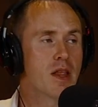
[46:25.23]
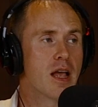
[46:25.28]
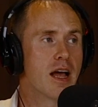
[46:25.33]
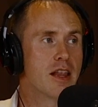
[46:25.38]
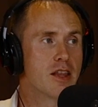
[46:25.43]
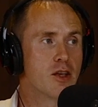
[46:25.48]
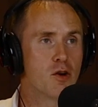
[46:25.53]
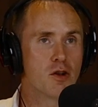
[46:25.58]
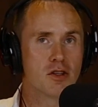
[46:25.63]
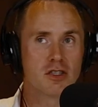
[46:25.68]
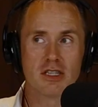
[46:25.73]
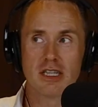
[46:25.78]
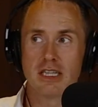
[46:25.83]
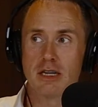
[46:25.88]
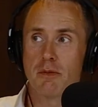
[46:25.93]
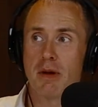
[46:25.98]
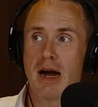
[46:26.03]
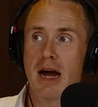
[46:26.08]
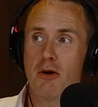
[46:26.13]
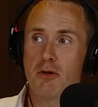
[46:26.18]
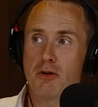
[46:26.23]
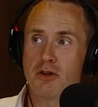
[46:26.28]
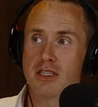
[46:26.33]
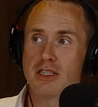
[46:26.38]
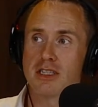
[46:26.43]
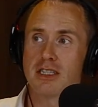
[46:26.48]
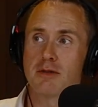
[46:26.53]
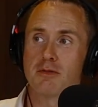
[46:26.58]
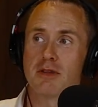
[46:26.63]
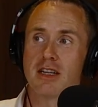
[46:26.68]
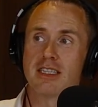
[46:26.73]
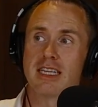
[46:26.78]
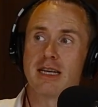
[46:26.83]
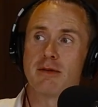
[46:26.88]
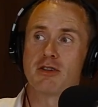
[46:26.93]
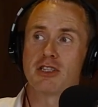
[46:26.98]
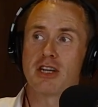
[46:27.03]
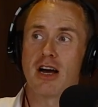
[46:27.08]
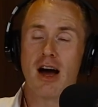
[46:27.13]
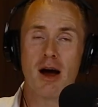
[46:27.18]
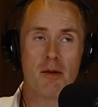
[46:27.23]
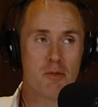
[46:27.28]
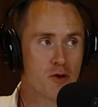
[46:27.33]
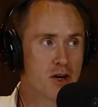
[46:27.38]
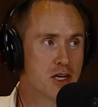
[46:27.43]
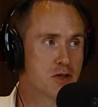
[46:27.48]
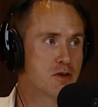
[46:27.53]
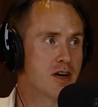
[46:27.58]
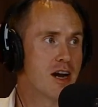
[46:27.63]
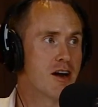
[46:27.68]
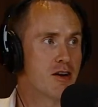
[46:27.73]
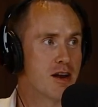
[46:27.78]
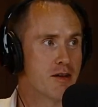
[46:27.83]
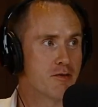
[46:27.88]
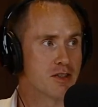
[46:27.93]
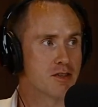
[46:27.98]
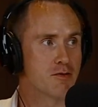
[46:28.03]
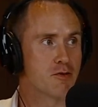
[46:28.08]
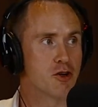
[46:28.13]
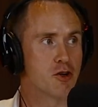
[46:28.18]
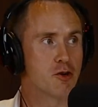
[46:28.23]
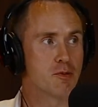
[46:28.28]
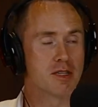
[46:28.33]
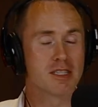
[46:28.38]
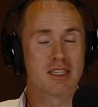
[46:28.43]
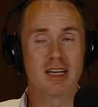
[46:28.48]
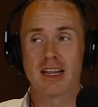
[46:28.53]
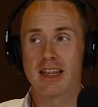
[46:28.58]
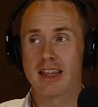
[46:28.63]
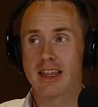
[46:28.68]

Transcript: and they also need a power system that's able to operate with higher levels of renewables.